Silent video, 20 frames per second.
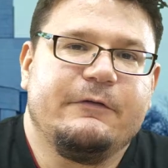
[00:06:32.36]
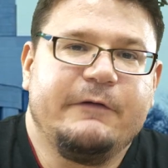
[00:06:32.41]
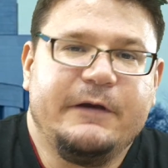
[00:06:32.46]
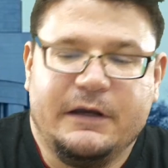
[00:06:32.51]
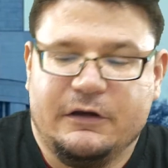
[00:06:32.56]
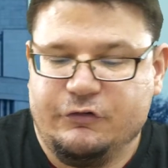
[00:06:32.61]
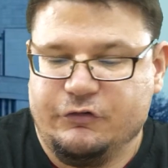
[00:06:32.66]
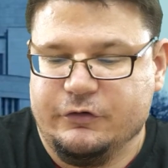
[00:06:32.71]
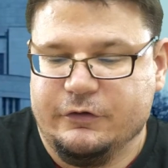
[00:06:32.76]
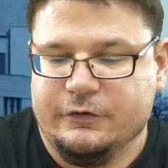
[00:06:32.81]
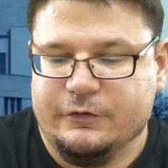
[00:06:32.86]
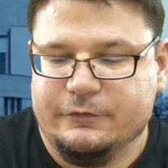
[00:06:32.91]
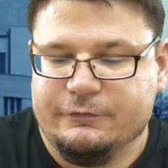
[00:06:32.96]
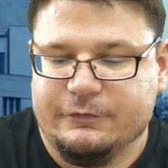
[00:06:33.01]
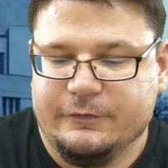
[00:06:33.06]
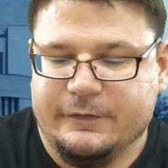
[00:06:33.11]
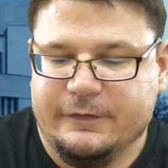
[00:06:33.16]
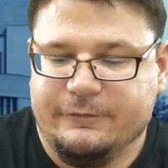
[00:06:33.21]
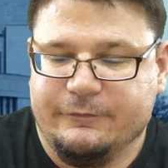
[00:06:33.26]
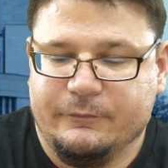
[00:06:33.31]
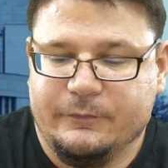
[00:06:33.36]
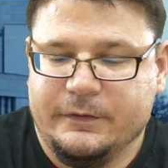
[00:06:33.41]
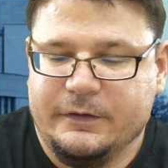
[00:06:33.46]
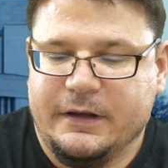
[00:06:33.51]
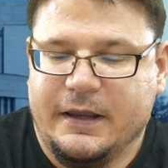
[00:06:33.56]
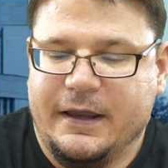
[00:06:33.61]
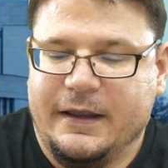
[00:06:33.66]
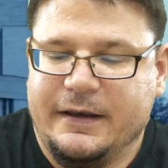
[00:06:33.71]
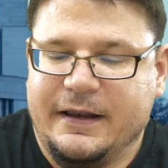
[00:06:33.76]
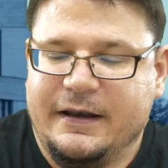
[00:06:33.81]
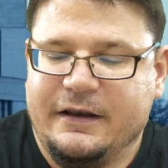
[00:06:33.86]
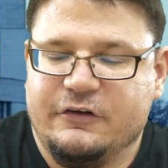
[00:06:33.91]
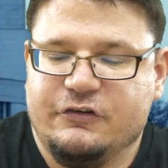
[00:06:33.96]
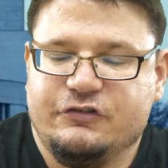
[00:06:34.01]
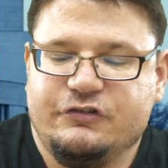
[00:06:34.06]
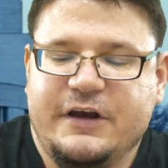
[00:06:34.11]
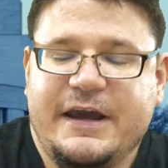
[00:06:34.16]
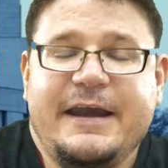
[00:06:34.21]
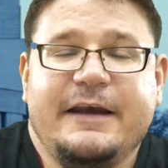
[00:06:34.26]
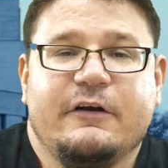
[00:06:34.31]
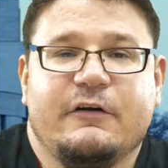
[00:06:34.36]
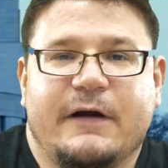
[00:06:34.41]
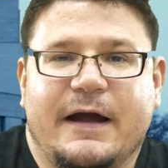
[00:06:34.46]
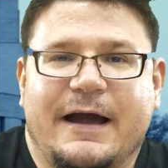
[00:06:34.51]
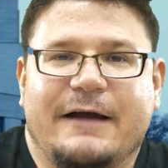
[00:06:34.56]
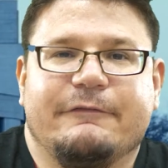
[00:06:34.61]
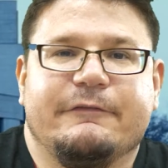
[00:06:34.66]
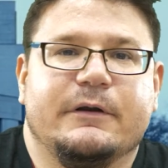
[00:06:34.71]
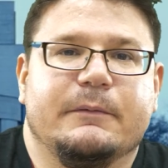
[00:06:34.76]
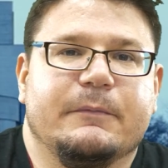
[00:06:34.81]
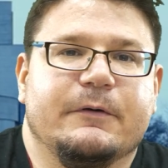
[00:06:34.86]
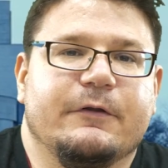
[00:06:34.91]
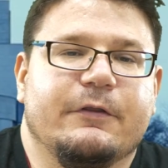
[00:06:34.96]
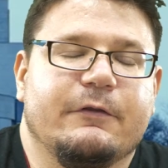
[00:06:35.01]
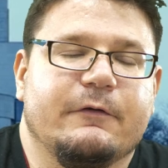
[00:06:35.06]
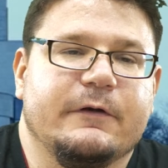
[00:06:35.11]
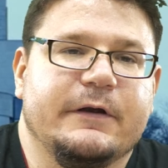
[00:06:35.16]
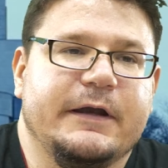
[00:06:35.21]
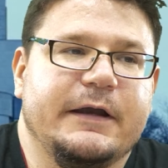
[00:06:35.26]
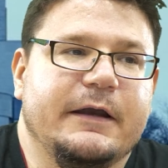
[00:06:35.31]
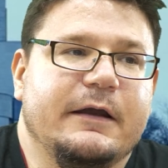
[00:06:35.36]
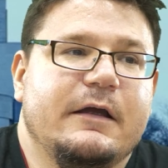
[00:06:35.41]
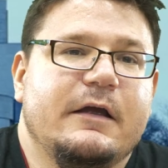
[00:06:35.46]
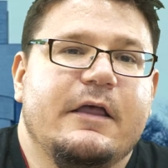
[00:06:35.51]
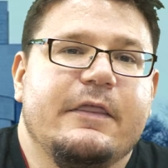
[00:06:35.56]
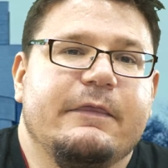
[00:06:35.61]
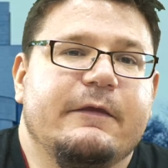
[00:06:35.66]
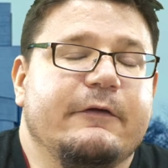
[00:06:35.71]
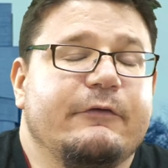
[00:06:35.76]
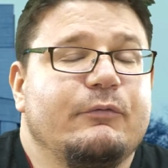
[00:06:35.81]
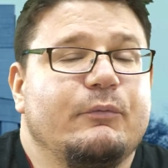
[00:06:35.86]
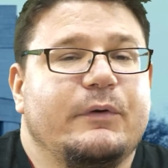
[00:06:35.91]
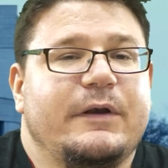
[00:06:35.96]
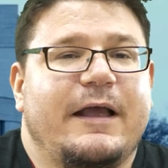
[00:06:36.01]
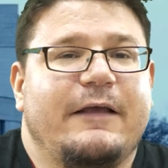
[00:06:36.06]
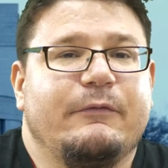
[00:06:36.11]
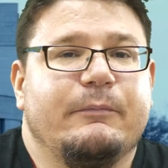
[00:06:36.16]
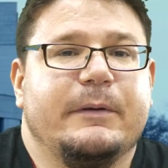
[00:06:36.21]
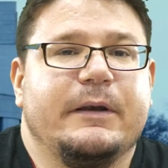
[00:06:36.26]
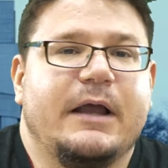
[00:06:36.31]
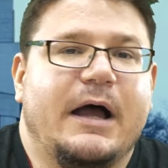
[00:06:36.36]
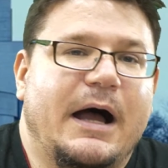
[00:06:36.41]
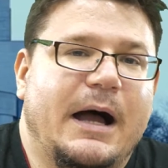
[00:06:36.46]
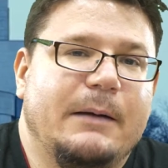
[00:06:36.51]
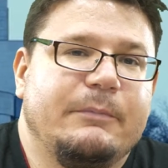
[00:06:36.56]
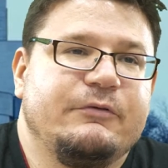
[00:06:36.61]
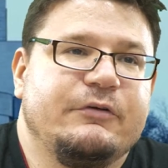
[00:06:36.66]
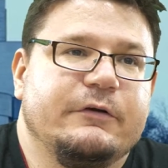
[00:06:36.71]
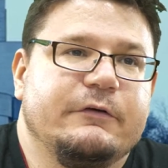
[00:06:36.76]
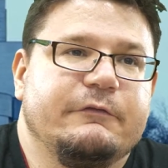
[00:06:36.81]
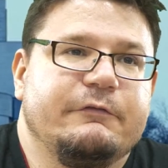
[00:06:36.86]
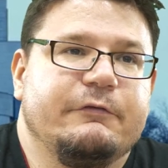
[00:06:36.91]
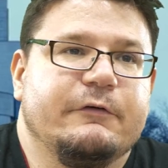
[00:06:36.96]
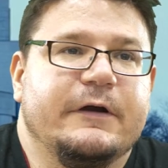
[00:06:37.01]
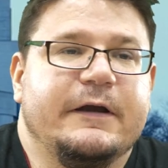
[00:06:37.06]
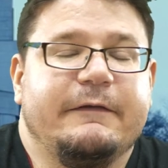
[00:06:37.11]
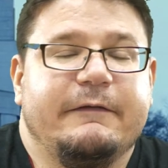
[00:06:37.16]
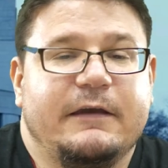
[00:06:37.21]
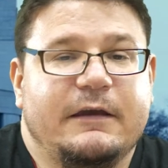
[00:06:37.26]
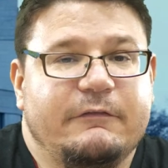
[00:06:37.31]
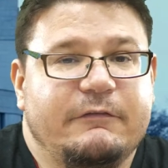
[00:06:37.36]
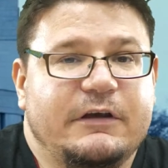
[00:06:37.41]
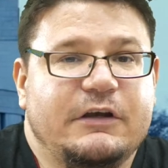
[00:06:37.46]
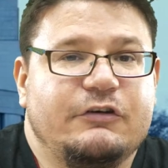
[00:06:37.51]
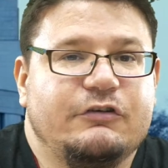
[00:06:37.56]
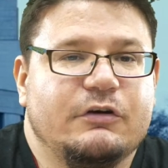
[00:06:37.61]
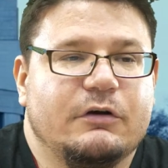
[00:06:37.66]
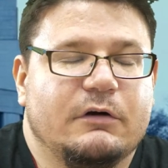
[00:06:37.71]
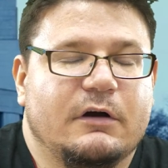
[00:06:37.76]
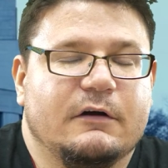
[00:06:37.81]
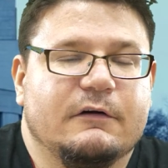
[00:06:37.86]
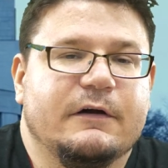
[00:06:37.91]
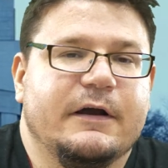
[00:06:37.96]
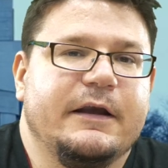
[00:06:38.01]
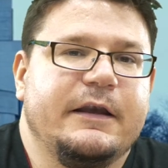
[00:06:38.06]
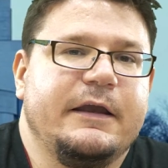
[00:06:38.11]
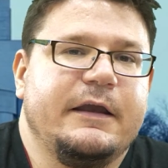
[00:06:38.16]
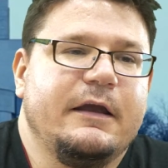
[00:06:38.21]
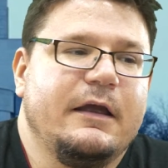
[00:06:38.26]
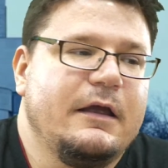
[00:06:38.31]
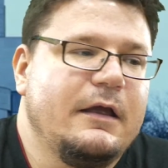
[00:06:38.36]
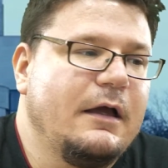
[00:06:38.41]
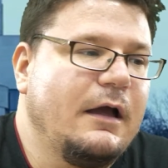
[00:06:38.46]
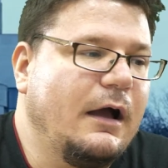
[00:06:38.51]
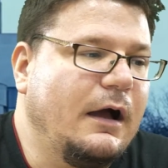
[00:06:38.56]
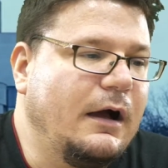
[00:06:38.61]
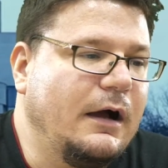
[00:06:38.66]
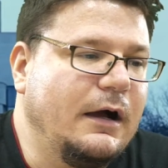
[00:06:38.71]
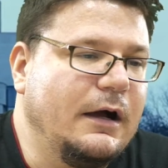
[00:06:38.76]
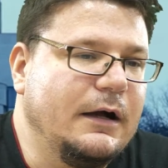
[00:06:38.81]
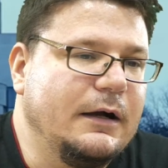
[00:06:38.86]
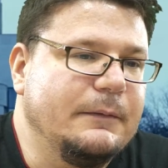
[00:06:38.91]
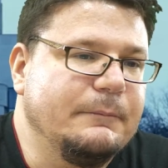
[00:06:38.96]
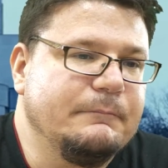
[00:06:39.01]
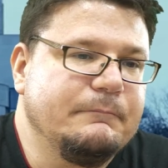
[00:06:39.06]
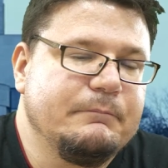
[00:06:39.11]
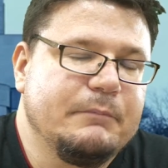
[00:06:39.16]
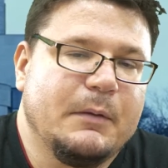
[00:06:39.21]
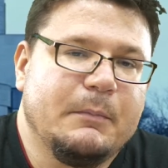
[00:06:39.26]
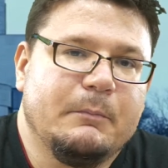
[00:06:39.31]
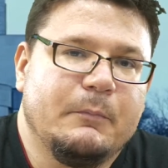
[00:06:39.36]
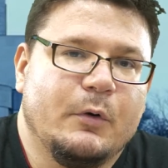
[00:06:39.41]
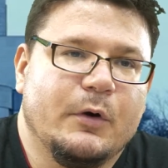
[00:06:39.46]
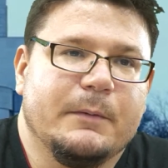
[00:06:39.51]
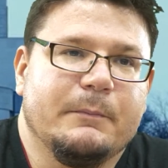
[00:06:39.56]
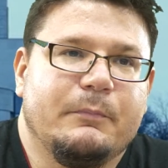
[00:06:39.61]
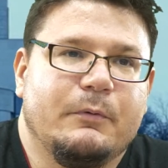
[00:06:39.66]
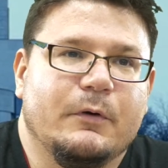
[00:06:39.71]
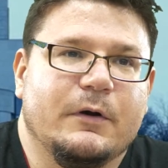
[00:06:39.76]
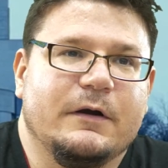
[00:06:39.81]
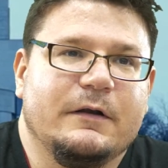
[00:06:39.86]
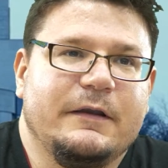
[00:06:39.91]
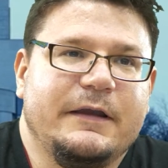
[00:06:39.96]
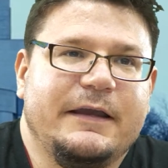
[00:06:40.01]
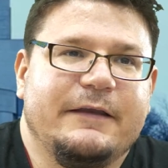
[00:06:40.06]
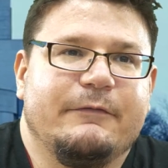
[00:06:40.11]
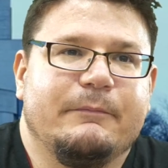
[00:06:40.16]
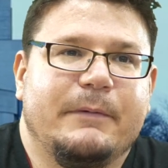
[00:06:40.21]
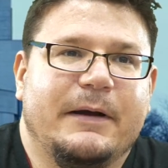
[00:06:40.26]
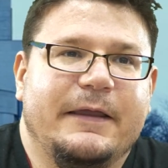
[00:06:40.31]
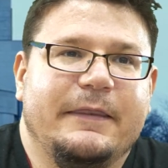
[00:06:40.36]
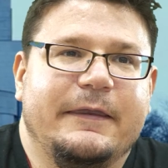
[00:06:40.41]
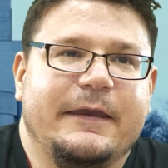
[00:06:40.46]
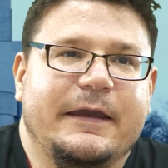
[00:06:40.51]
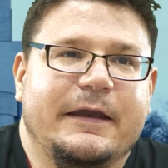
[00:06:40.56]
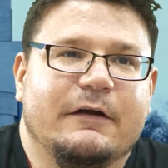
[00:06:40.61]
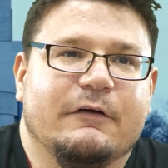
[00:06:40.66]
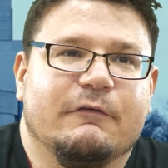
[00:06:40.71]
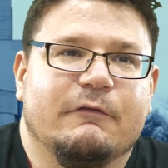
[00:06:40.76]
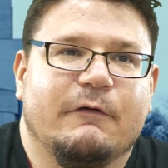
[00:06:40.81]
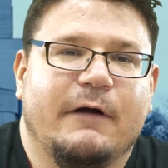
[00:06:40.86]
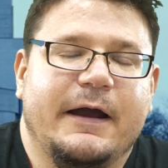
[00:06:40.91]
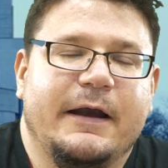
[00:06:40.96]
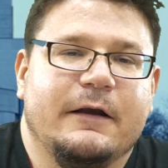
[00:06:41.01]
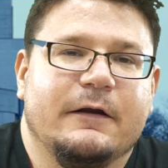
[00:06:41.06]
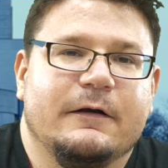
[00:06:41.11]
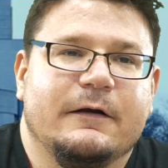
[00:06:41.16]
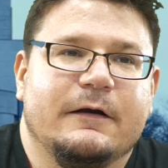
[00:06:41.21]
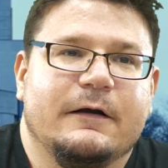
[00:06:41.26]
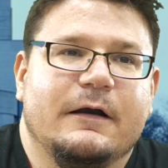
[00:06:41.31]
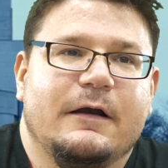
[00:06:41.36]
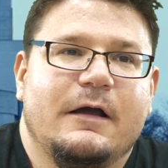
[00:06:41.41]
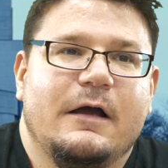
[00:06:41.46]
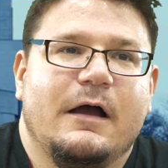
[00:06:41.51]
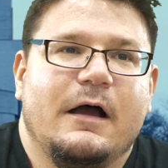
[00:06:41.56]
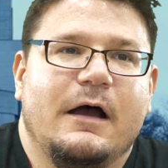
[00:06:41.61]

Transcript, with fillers: three issue for this one, and that is Shadecraft number three. This one has been optioned for a TV show already. Um, more importantly, it's by the writer